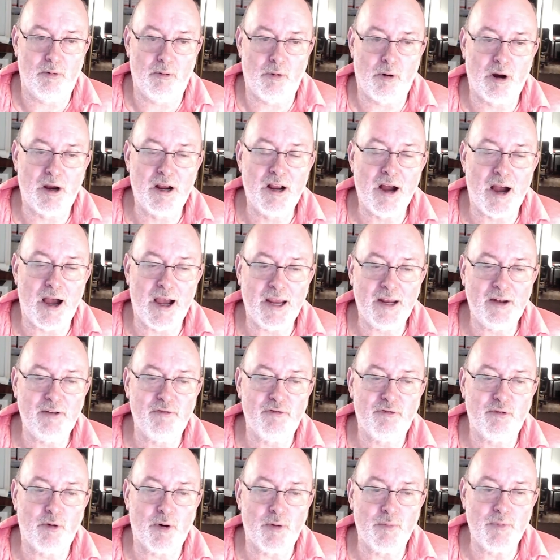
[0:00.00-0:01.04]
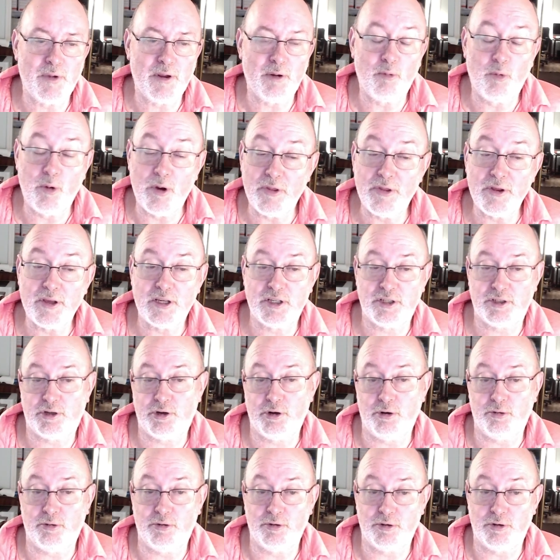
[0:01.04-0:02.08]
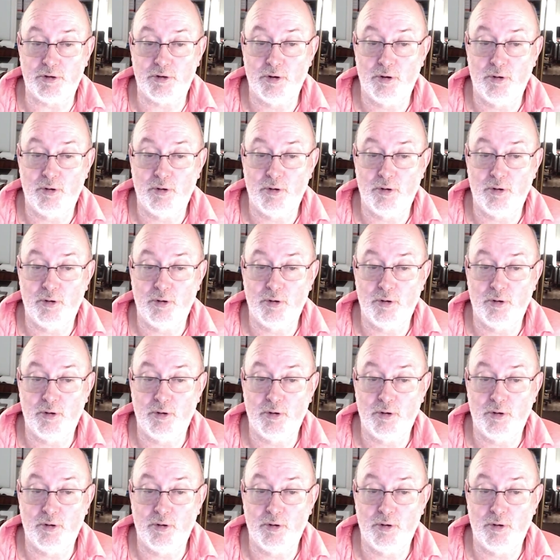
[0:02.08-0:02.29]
or guide for me with a student